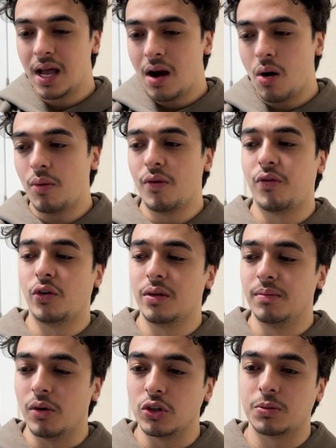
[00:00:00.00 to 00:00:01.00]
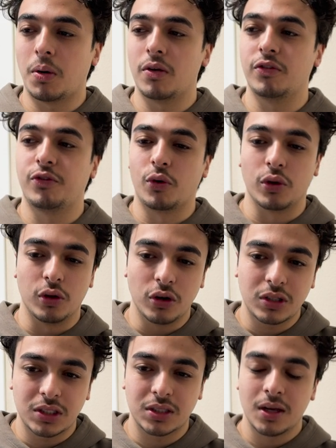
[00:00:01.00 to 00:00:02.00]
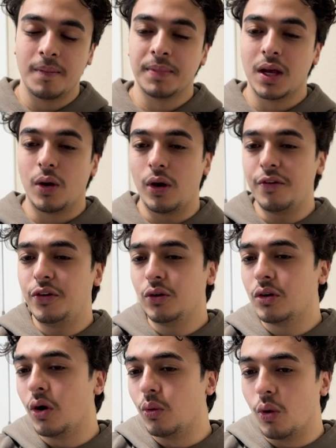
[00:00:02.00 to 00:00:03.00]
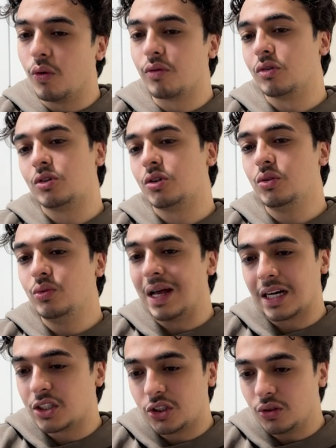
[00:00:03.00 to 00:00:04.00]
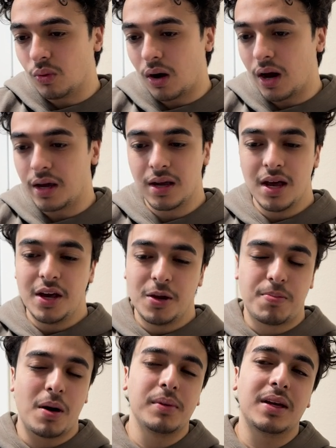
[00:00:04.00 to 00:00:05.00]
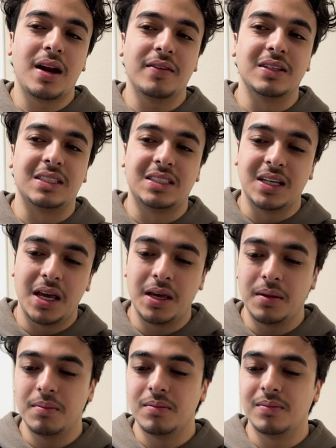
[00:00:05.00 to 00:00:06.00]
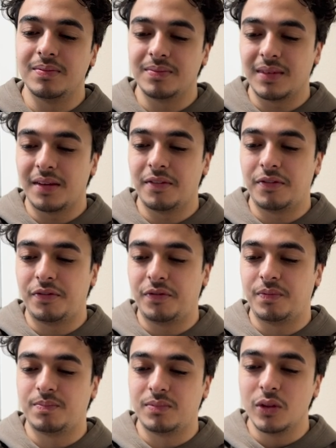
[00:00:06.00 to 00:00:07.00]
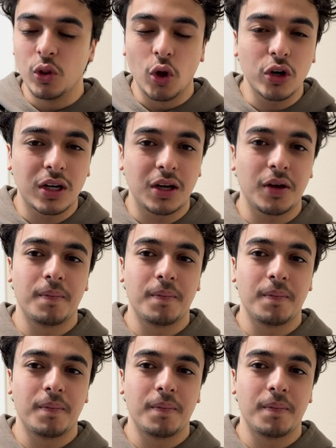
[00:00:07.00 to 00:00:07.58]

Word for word: However, for the most part, for looks, if you go over to Next U I, you're probably going to have the same look